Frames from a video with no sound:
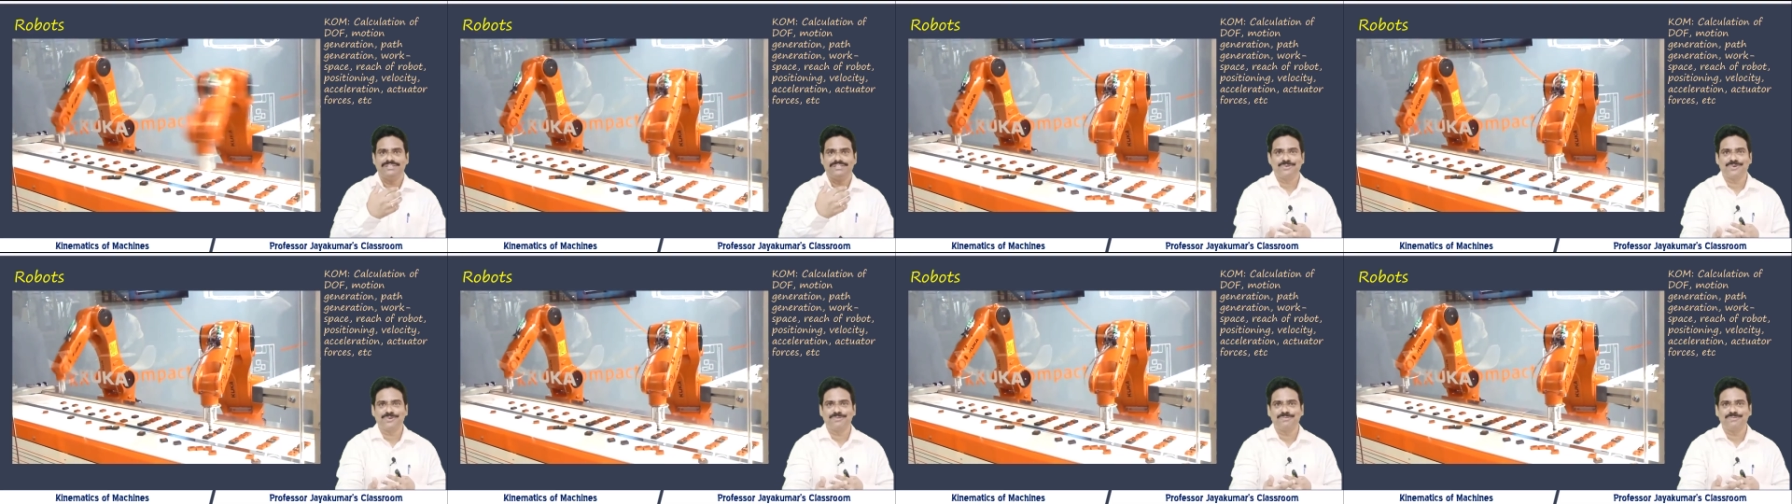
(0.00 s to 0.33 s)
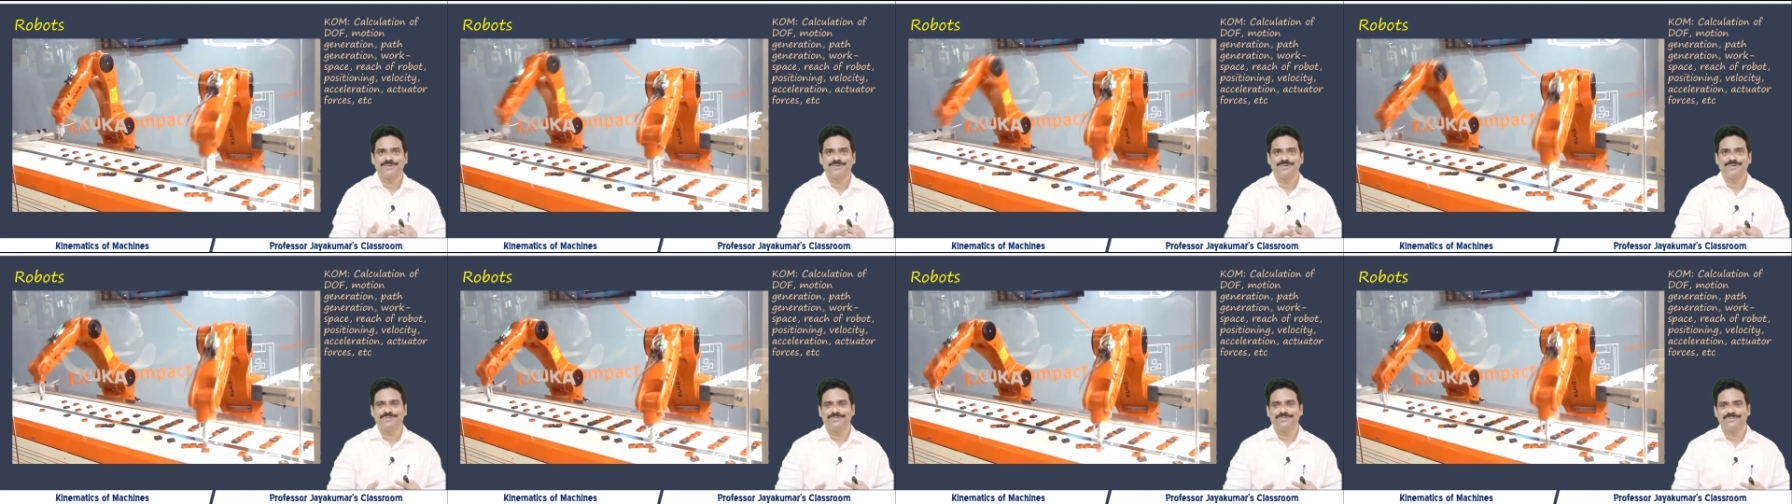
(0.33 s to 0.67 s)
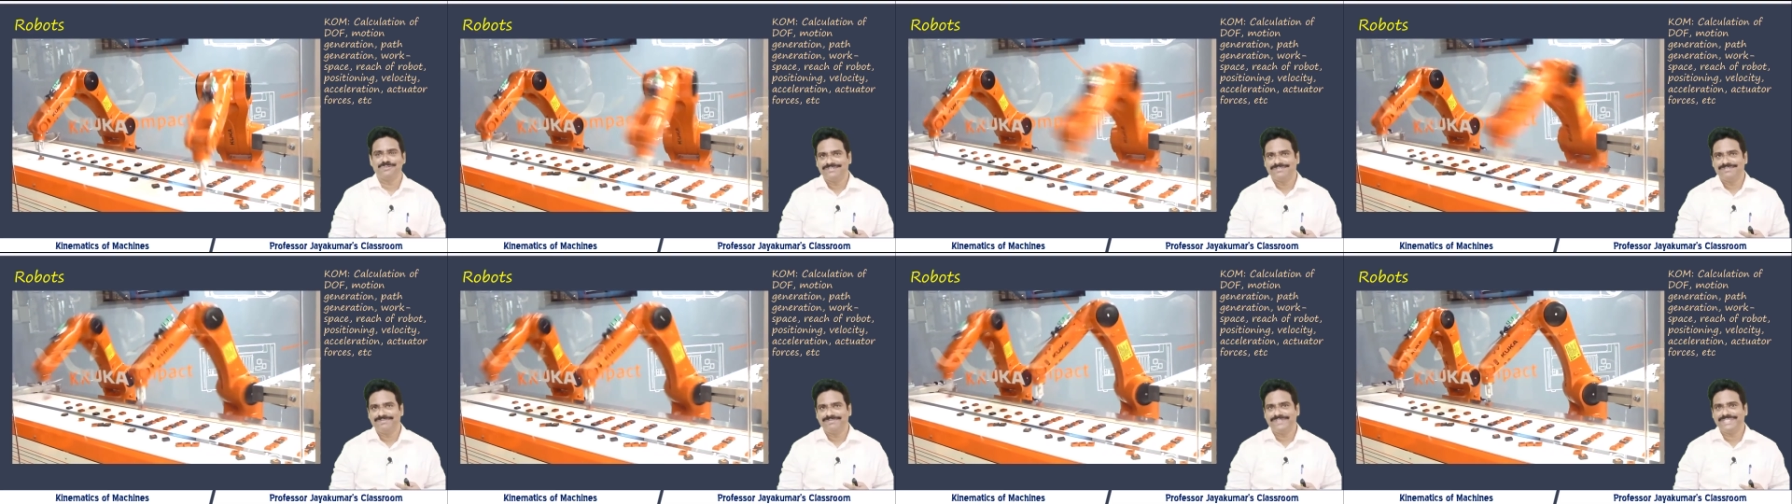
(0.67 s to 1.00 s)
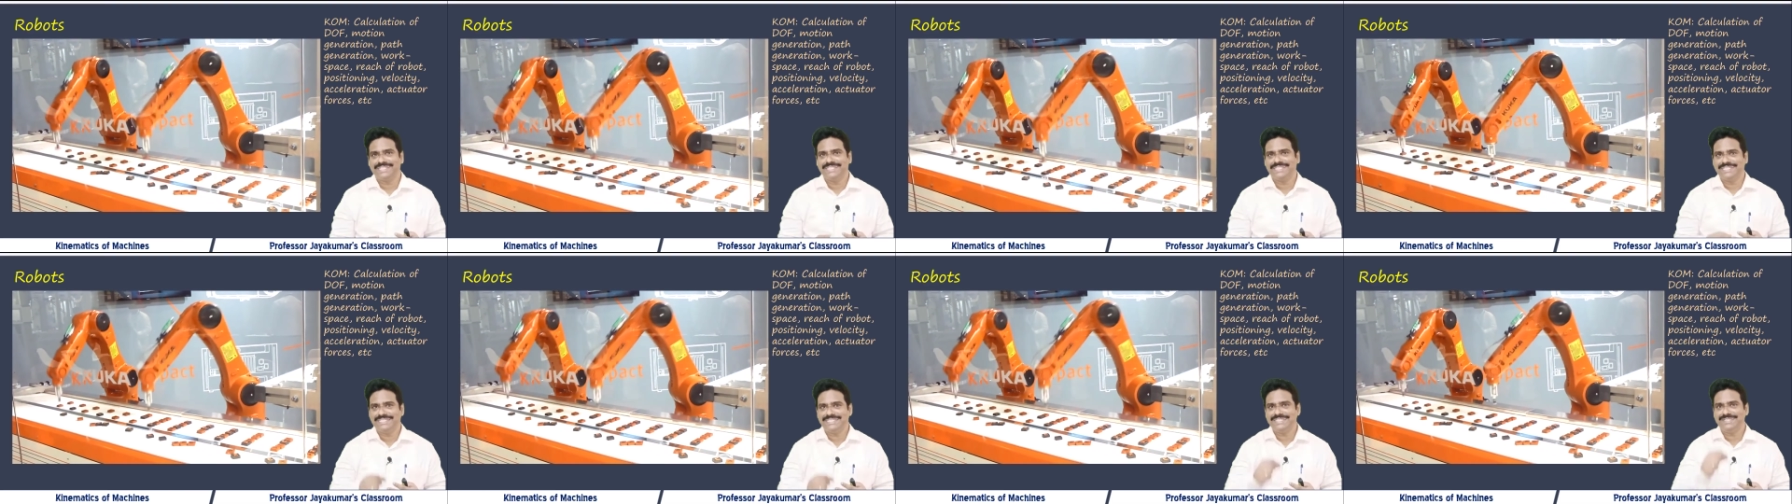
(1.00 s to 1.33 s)
robot,
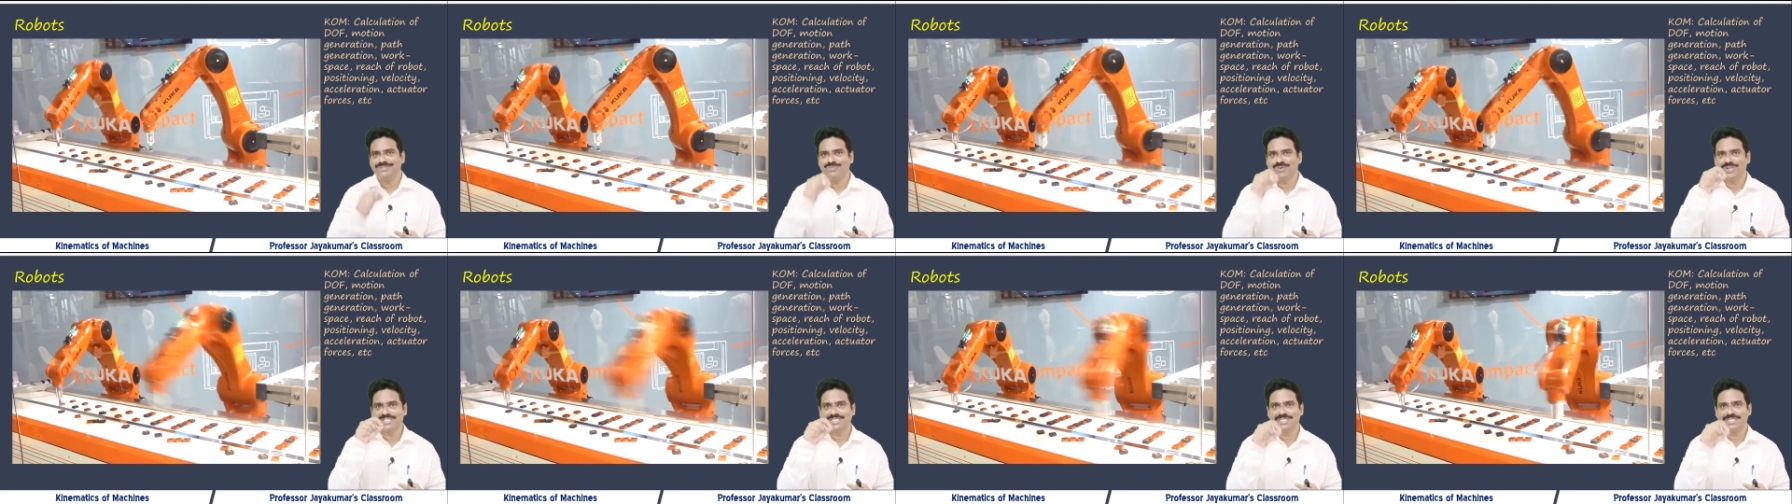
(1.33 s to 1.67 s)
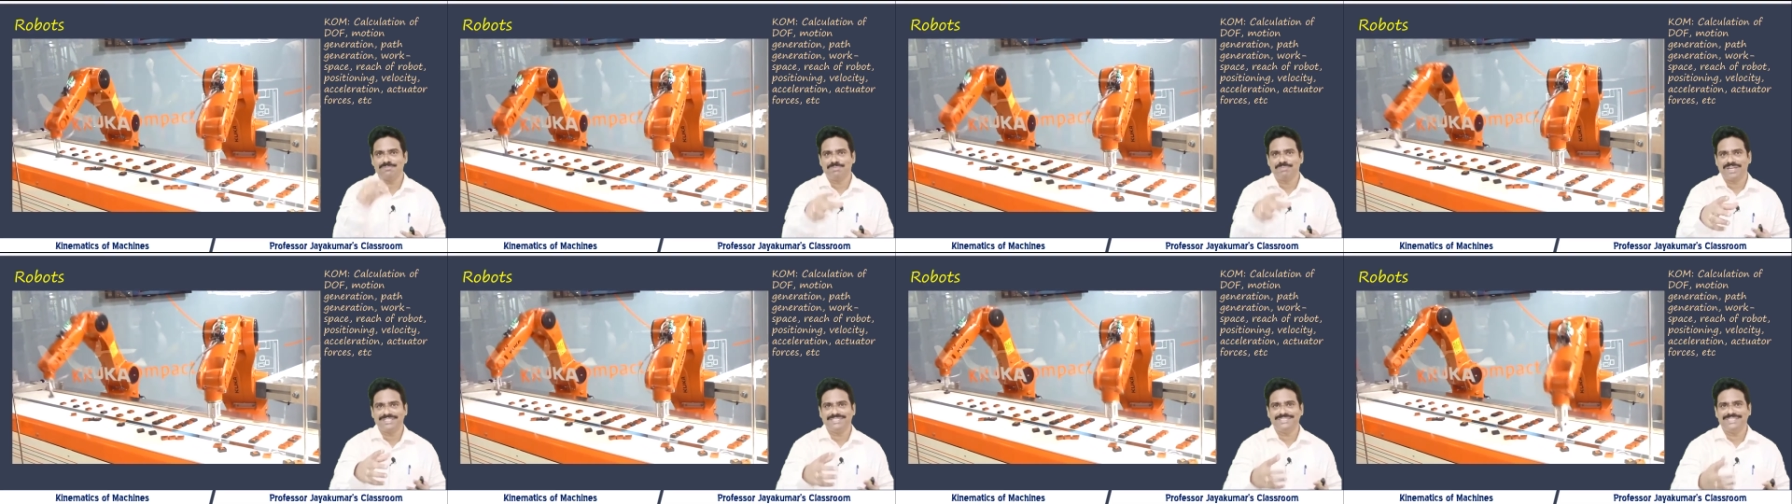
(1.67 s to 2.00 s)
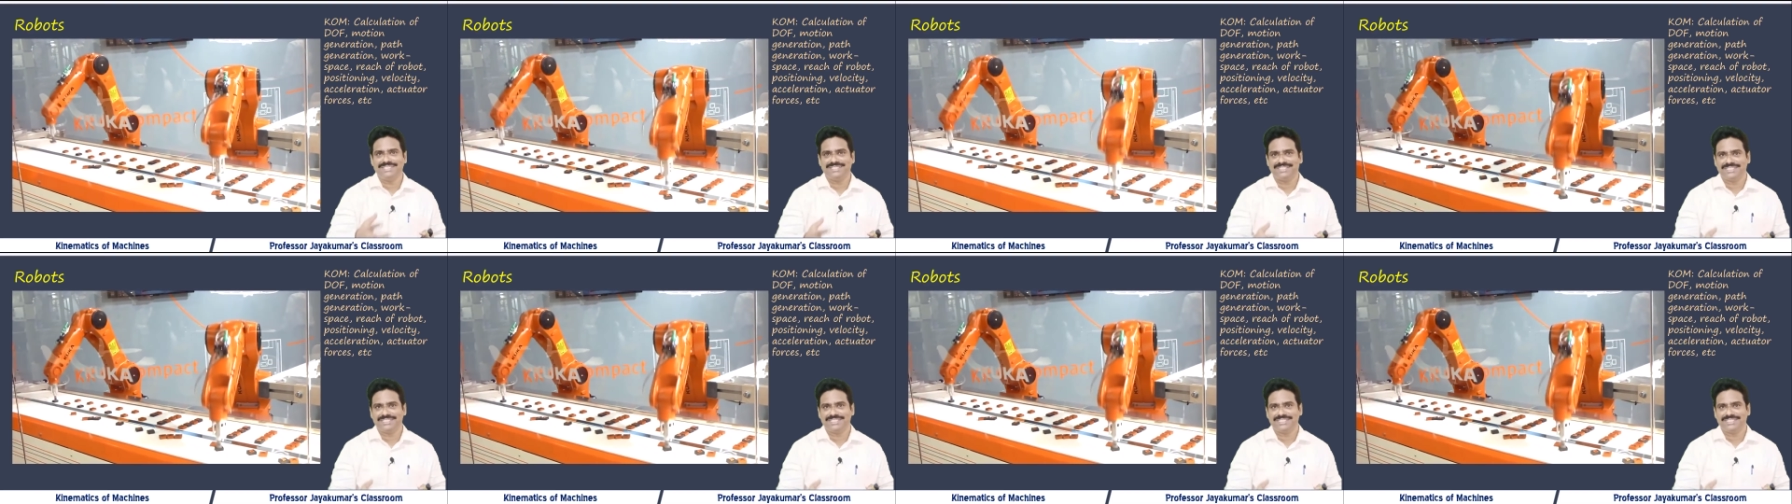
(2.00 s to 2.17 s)
whether it involves a path